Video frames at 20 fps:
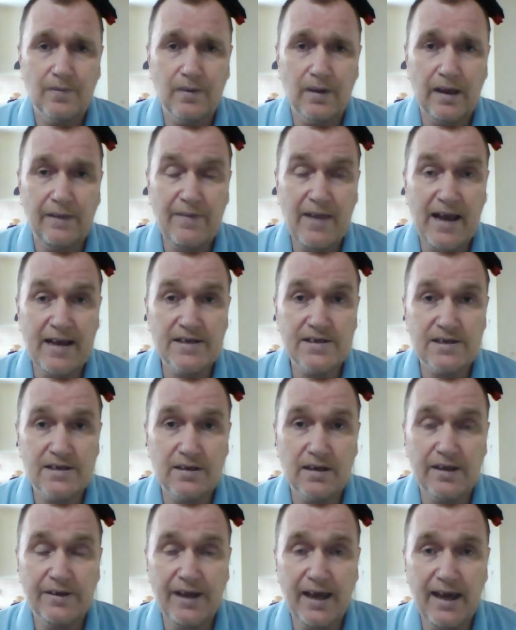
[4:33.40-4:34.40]
And
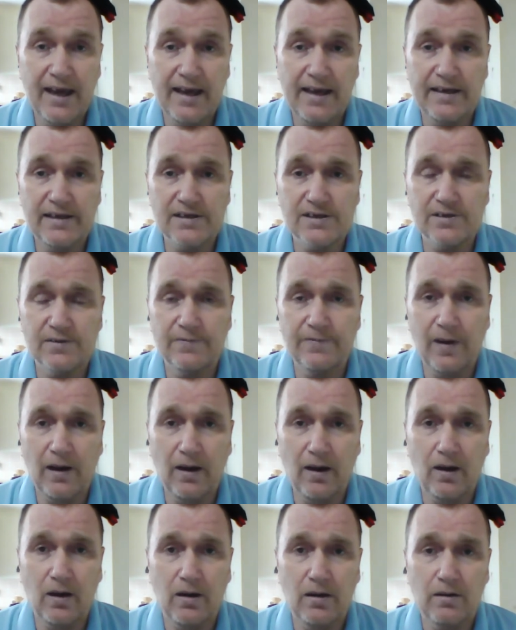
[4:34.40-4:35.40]
that's at the hands of
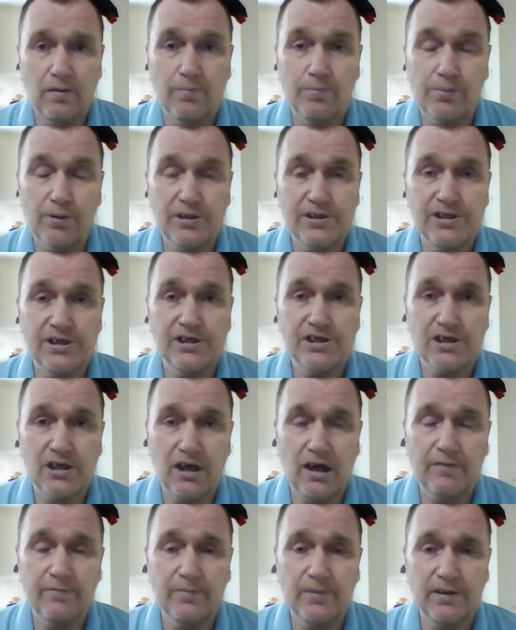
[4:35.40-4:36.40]
our British
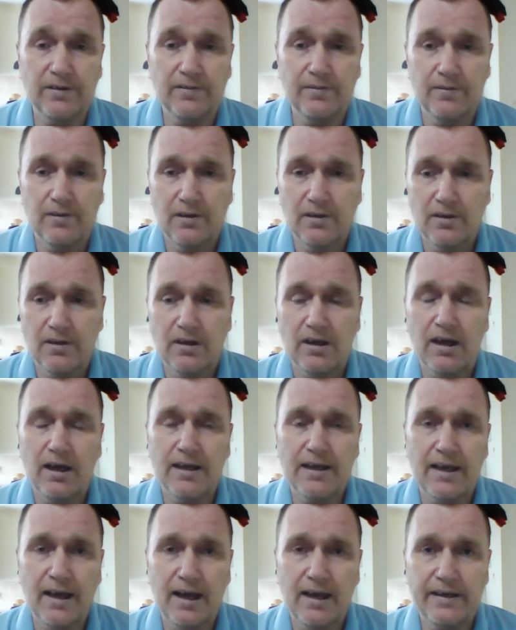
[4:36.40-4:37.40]
government.
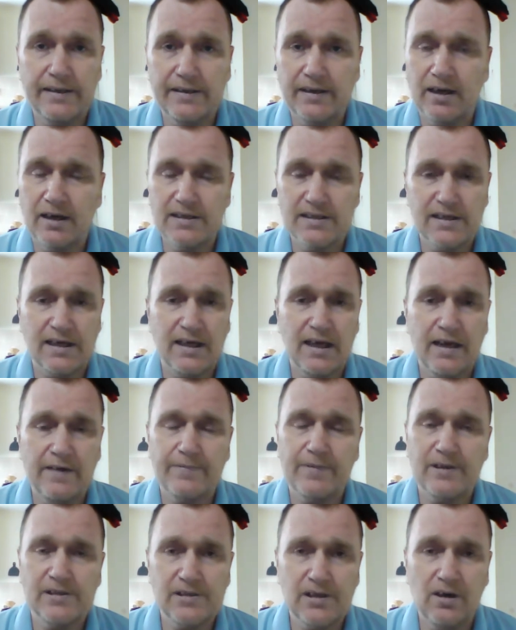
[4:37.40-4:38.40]
Again, I say it
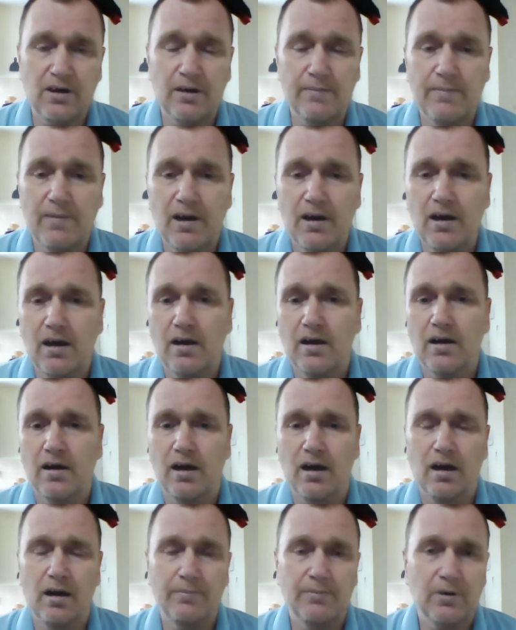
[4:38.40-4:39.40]
every time,
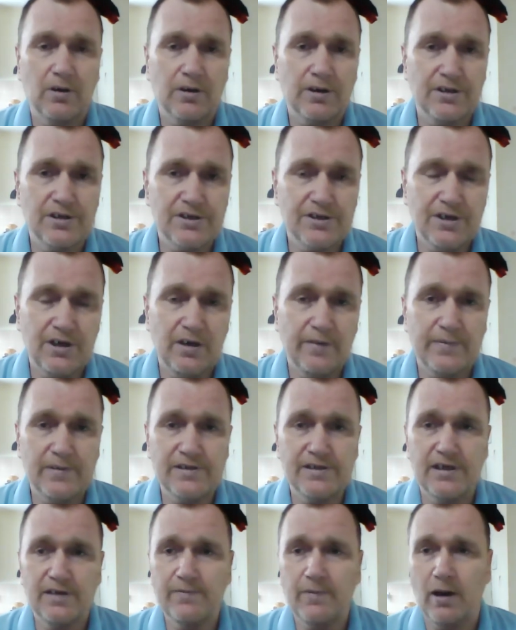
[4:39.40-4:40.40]
I'm not
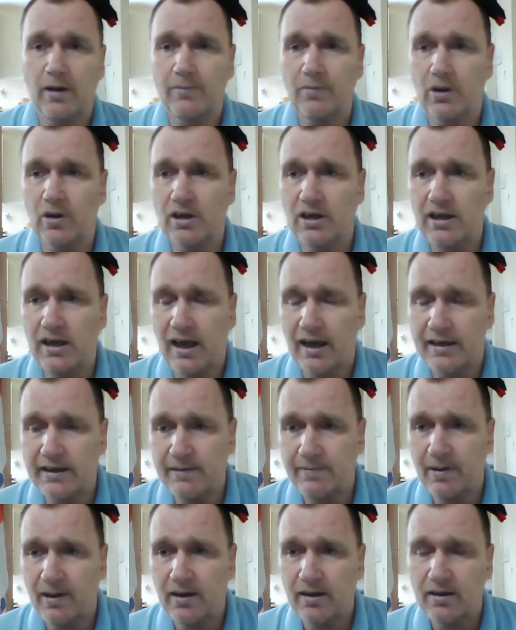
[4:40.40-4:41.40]
Conservative, I'm not
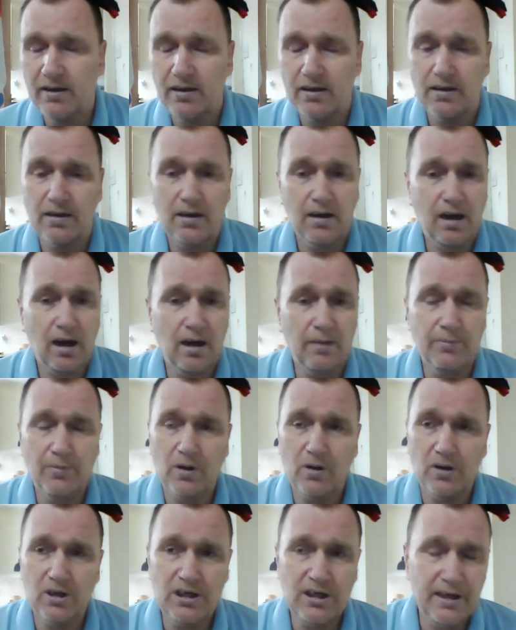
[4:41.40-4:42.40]
Labour, I'm
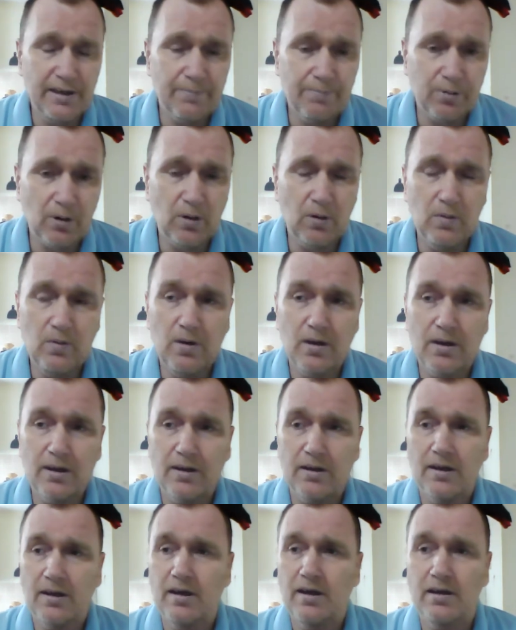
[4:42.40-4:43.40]
not Liberal.
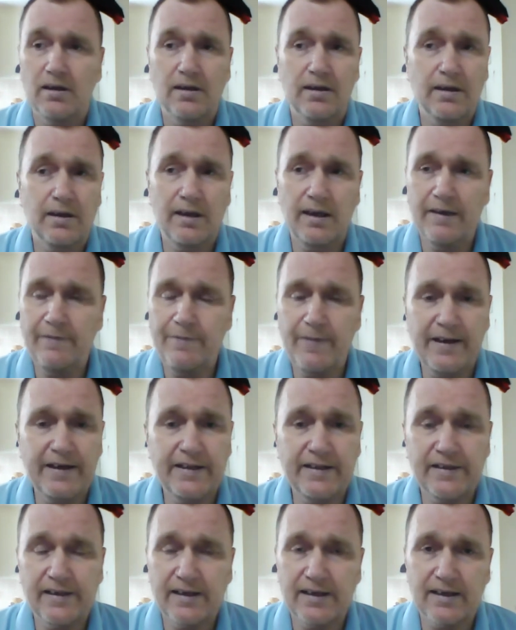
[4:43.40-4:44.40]
If
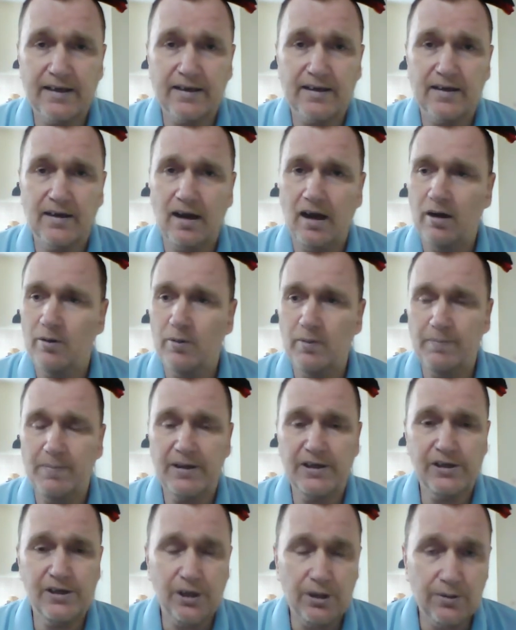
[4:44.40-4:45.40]
anything, I would be
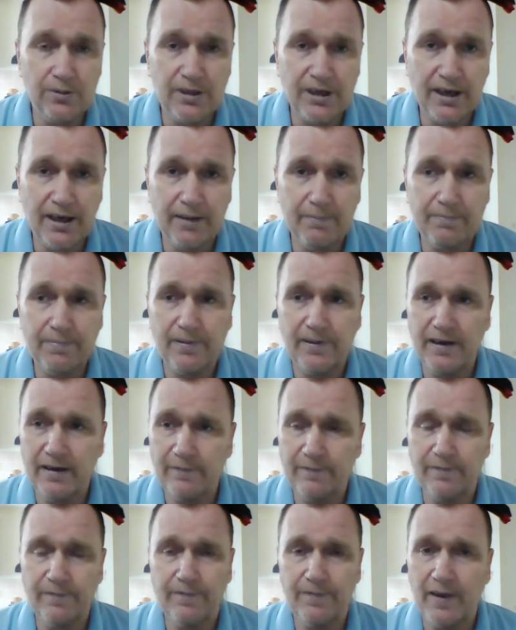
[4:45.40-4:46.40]
UKIP
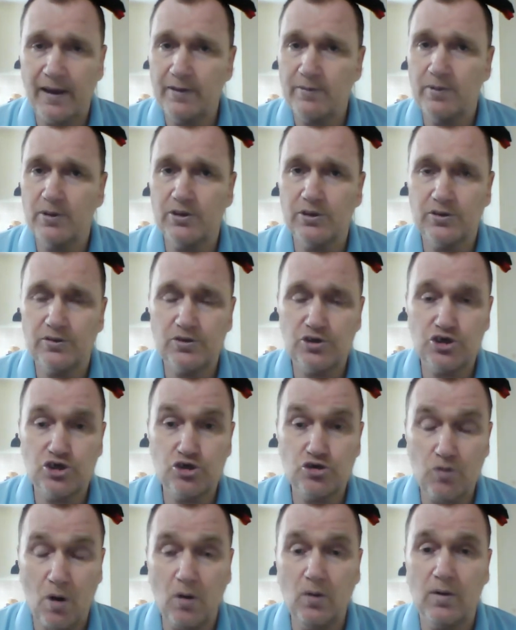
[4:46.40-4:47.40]
if they were
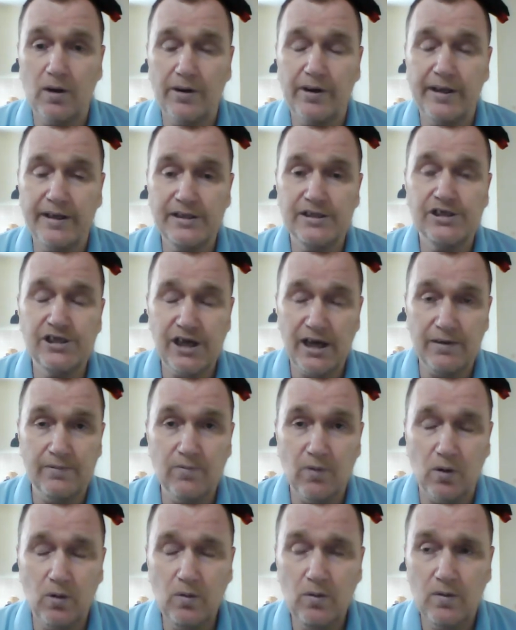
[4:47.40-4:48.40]
stronger in
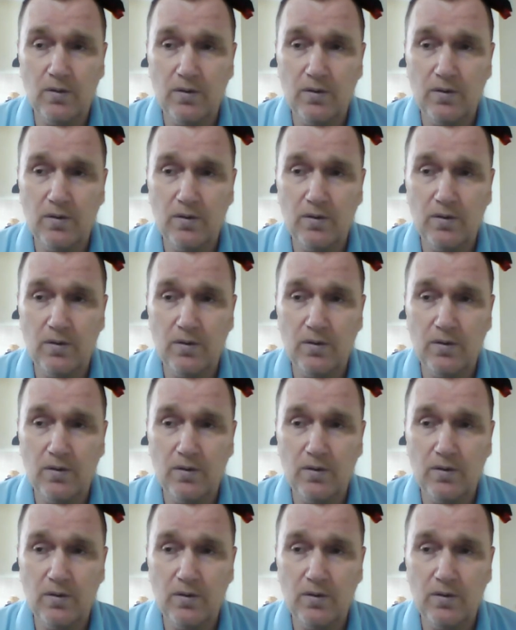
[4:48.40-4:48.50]
general